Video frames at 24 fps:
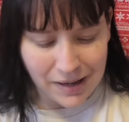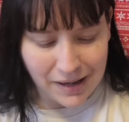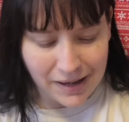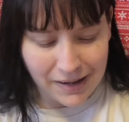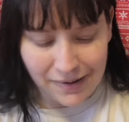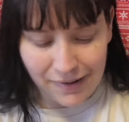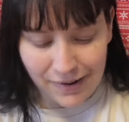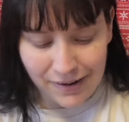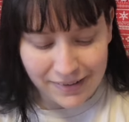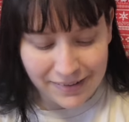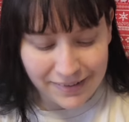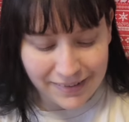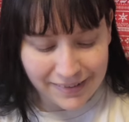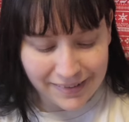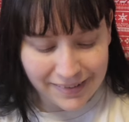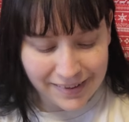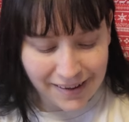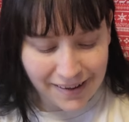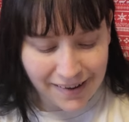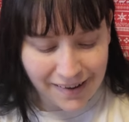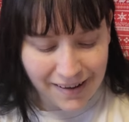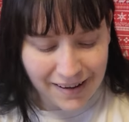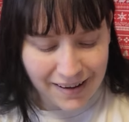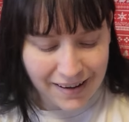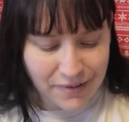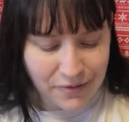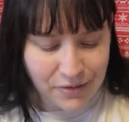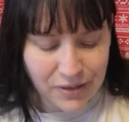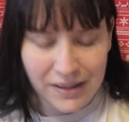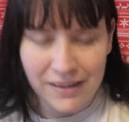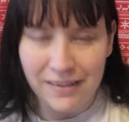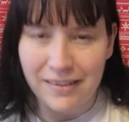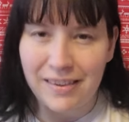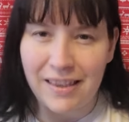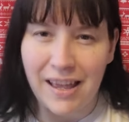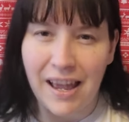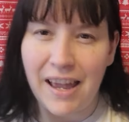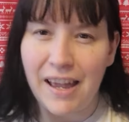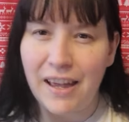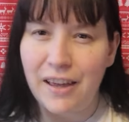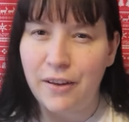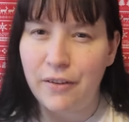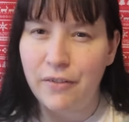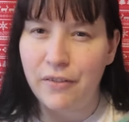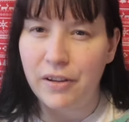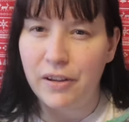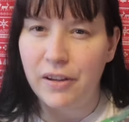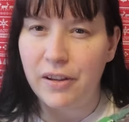and I just, yeah, I love the
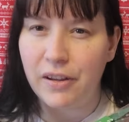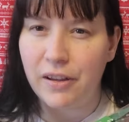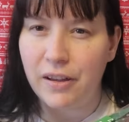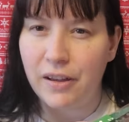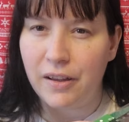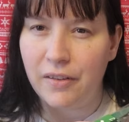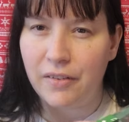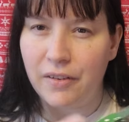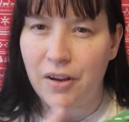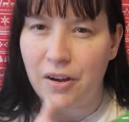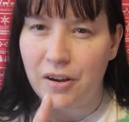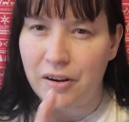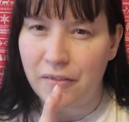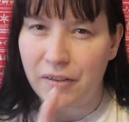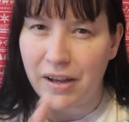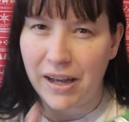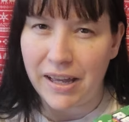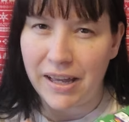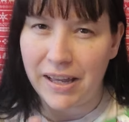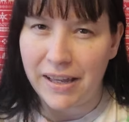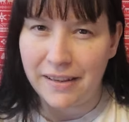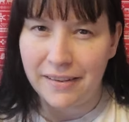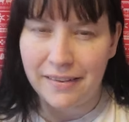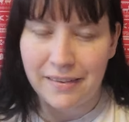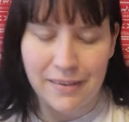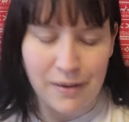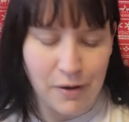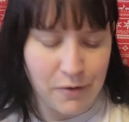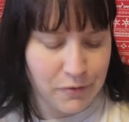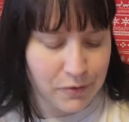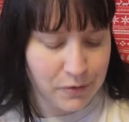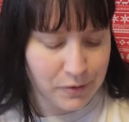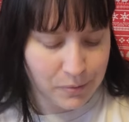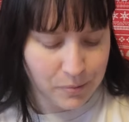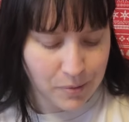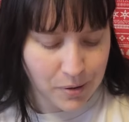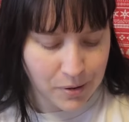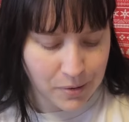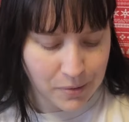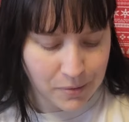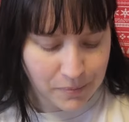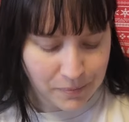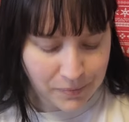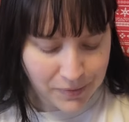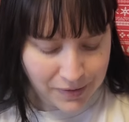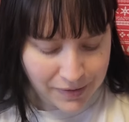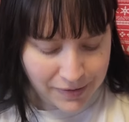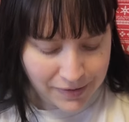aesthetic of a kind of 80s stuff as well.